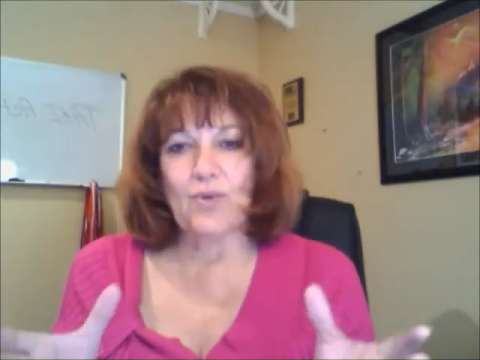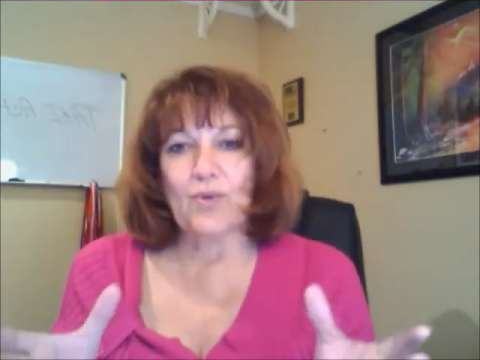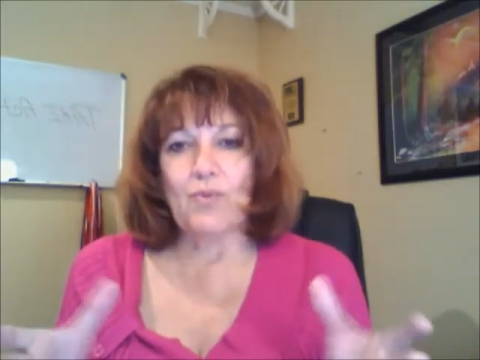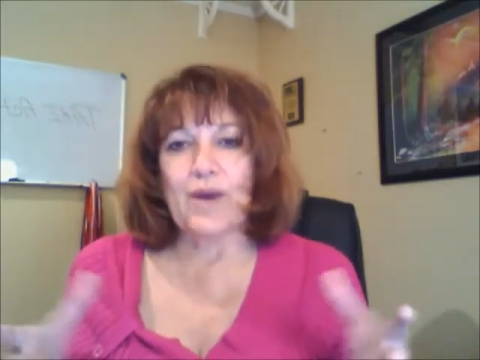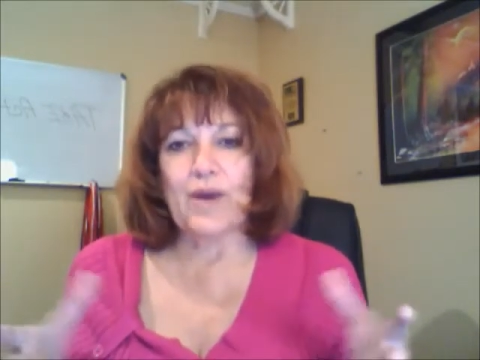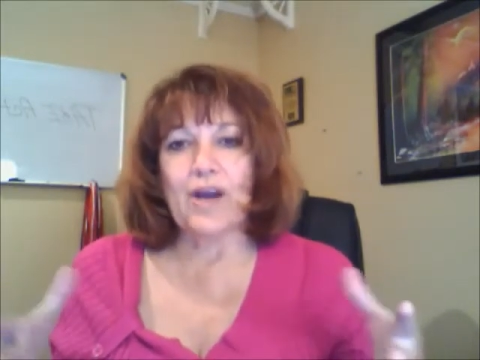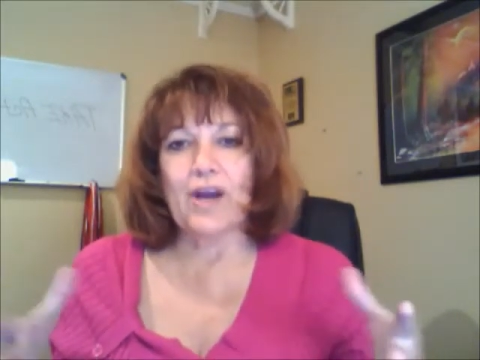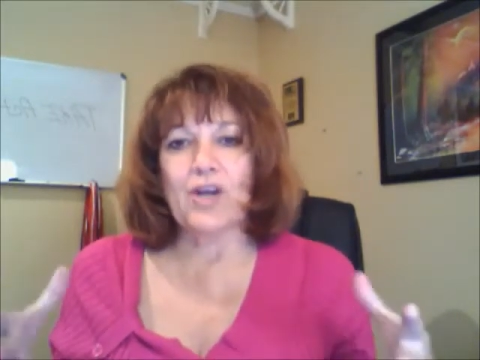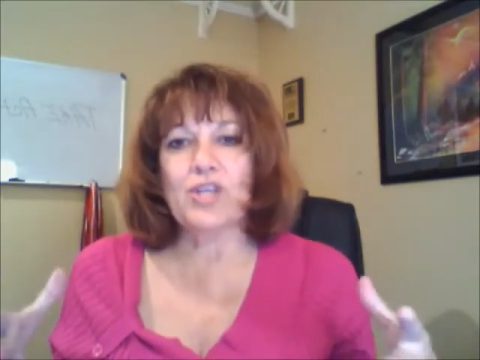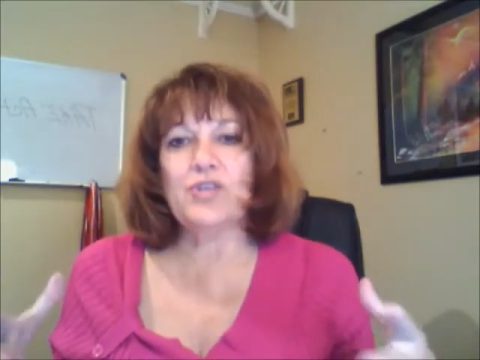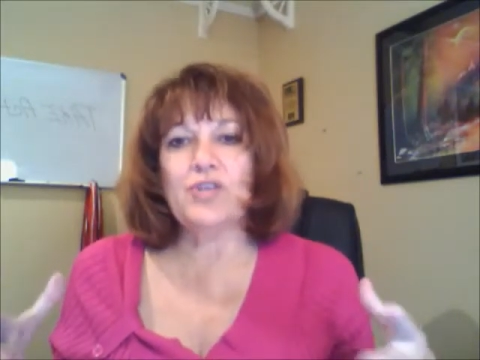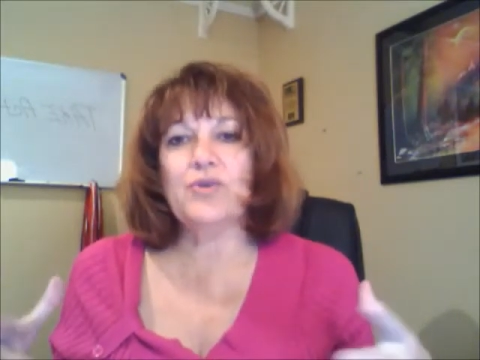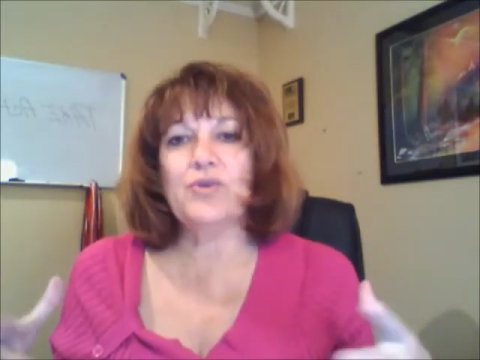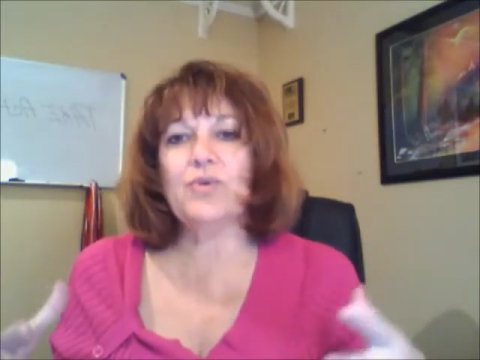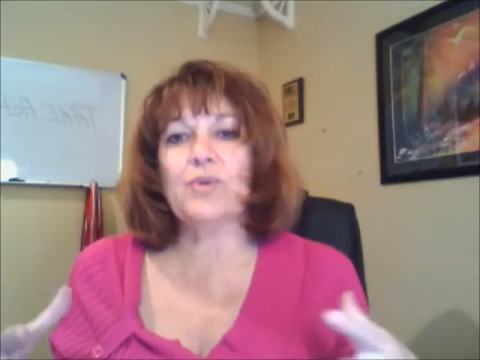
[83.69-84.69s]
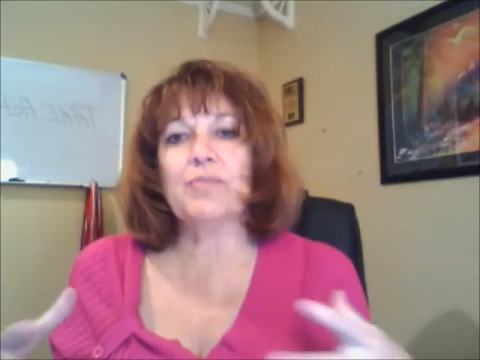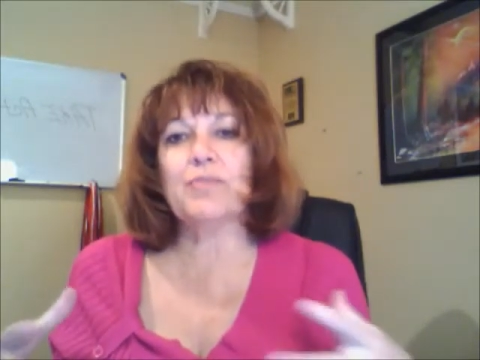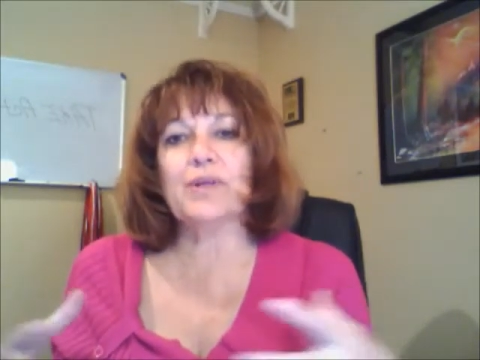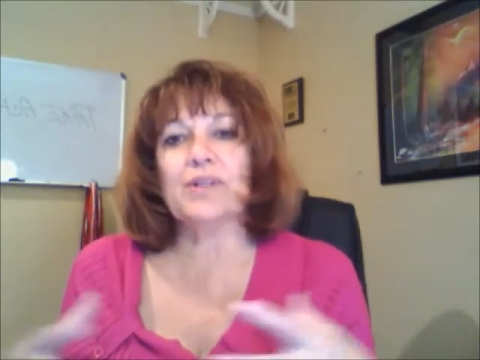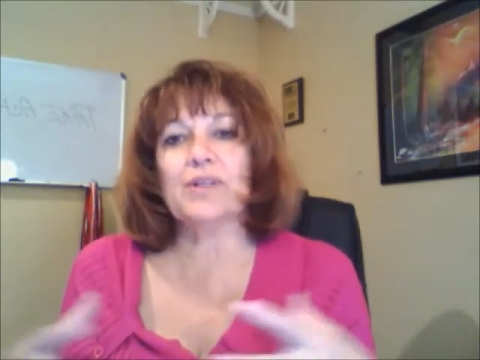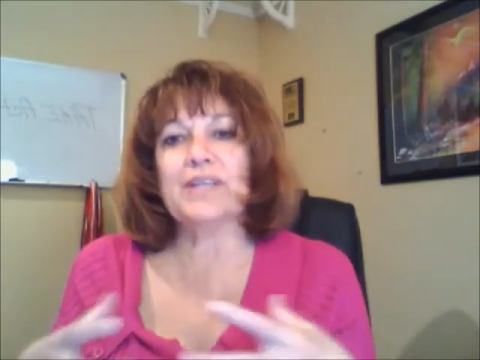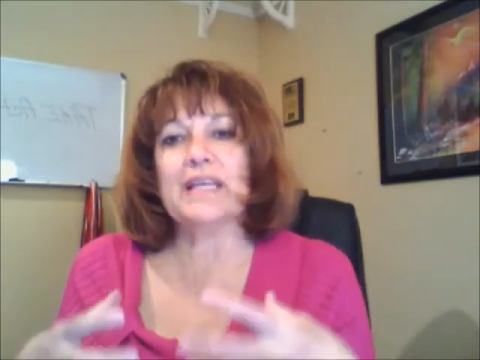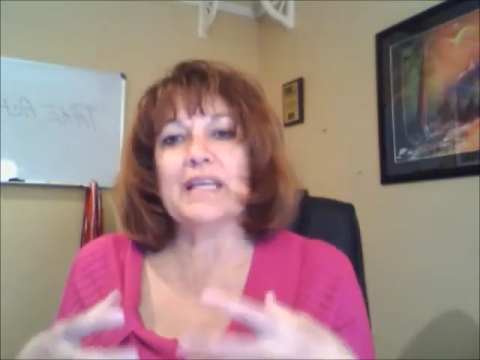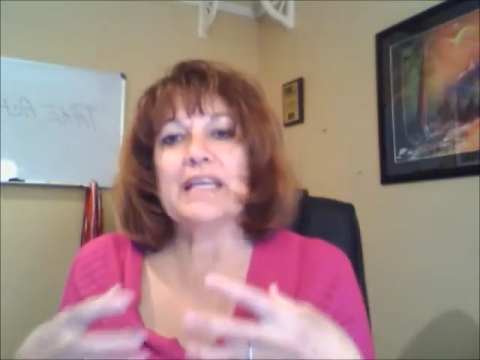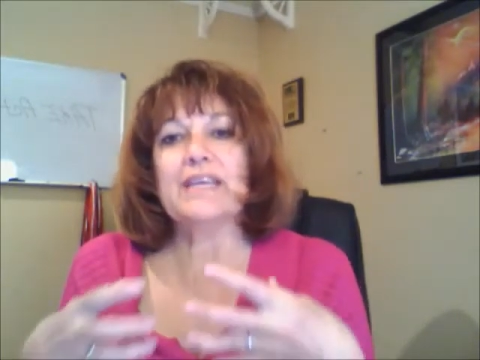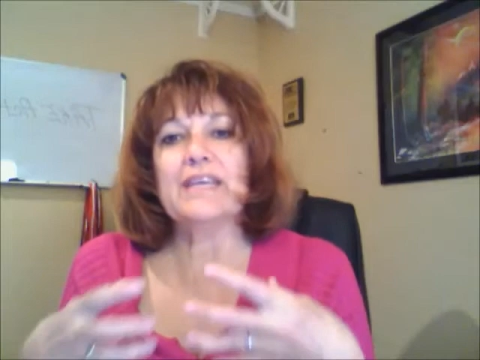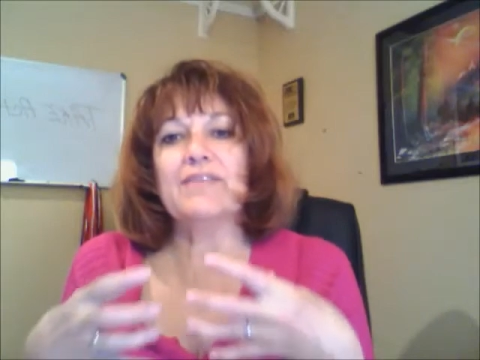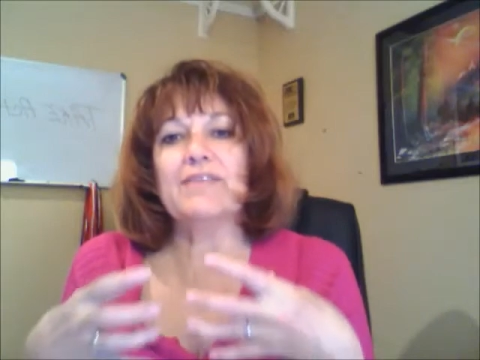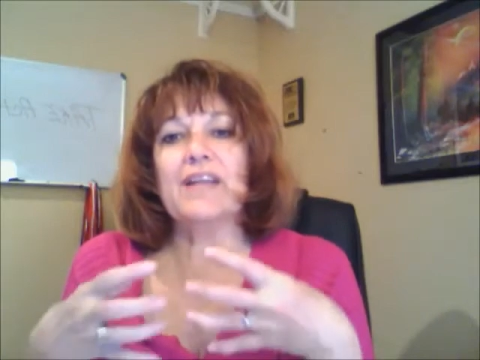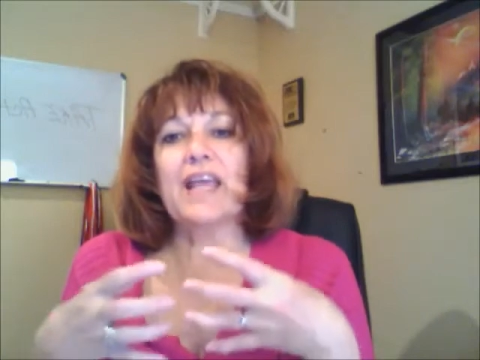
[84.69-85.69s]
where you are building
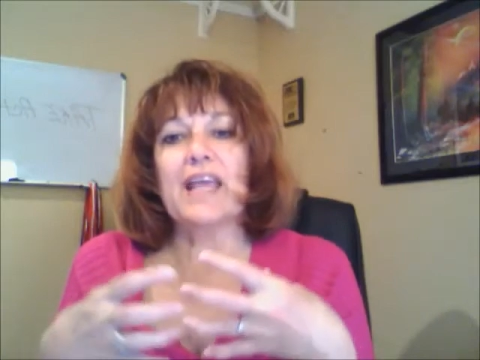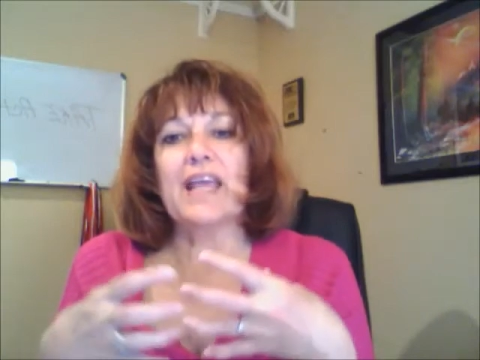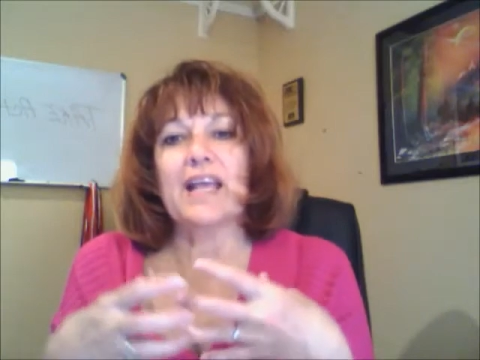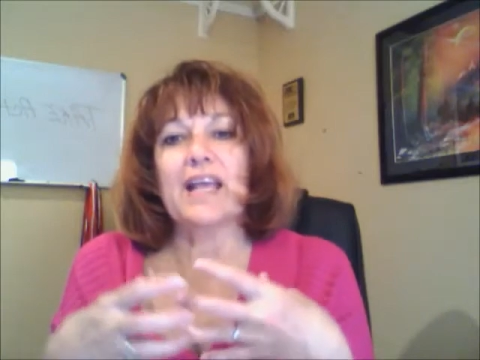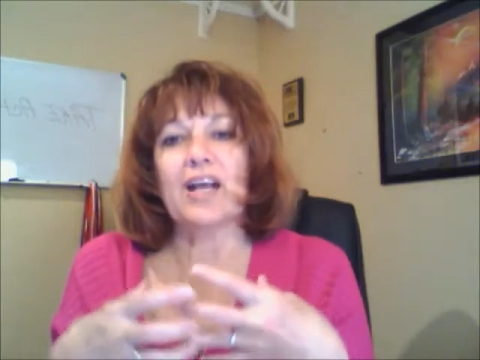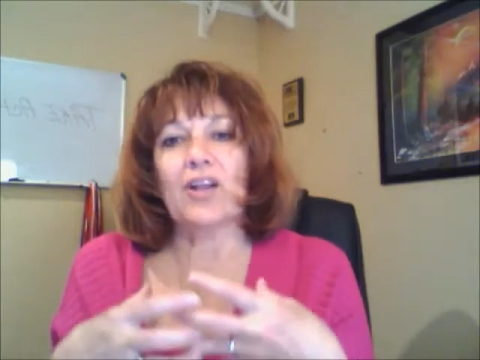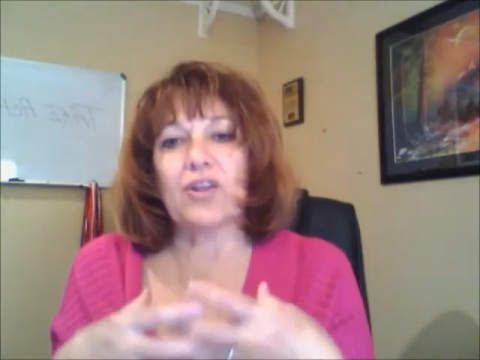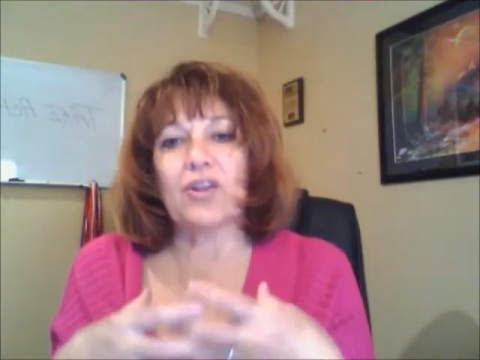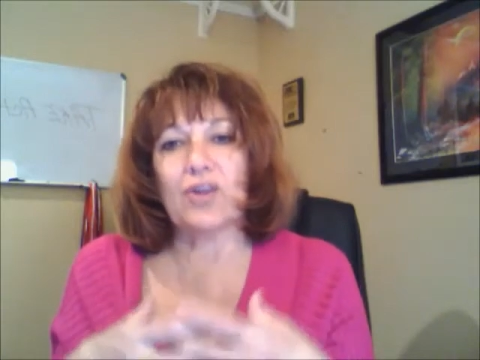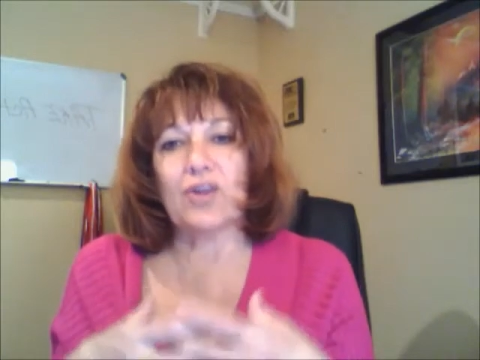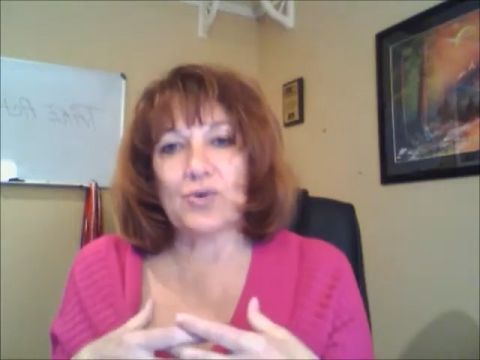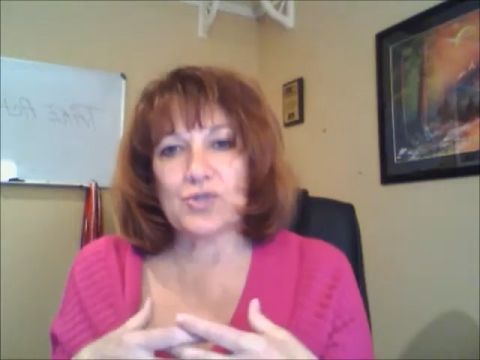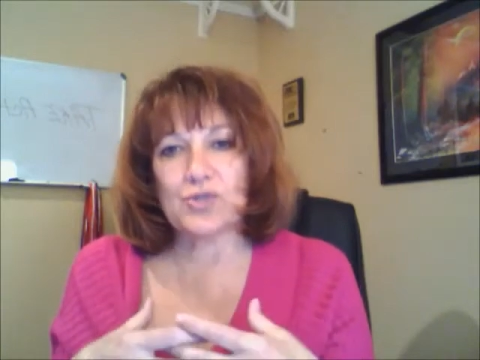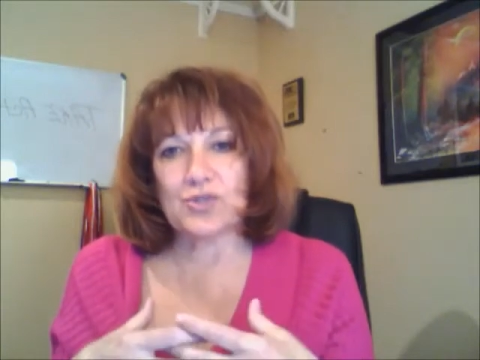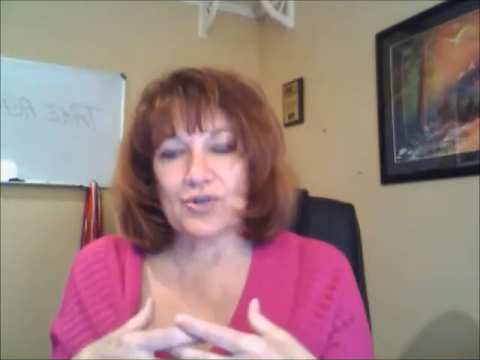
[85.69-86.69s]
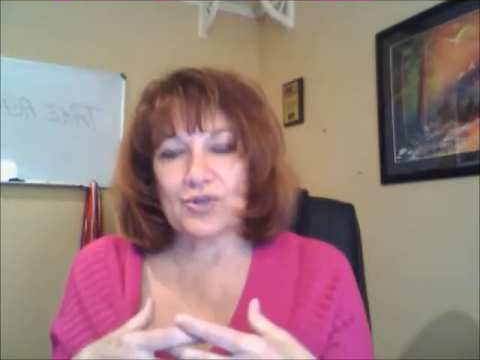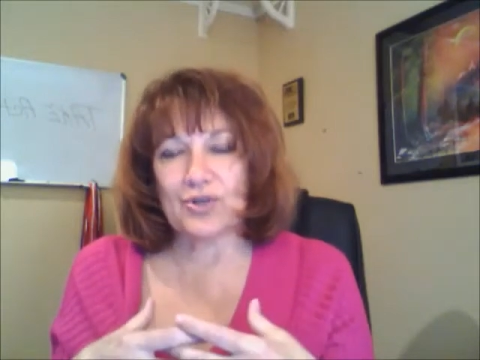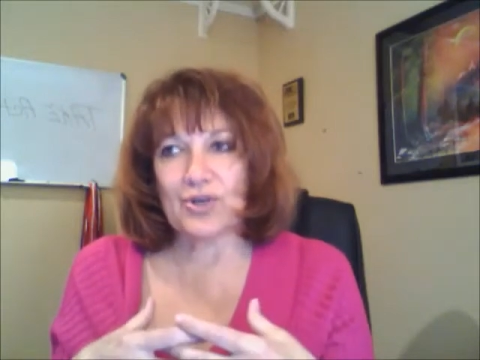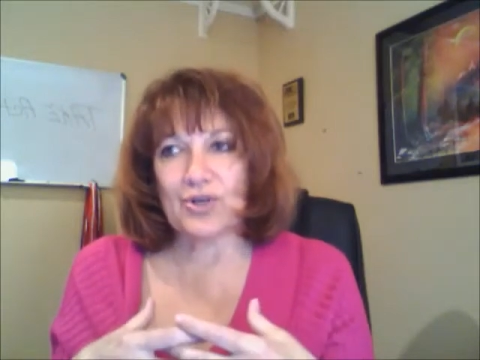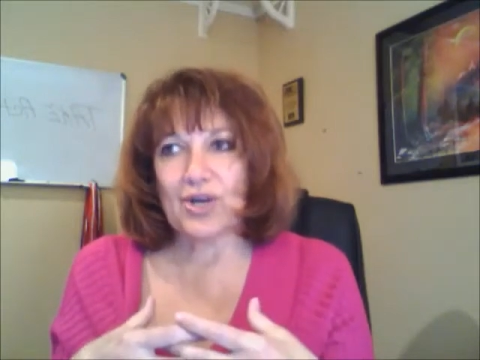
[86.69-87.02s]
even a closer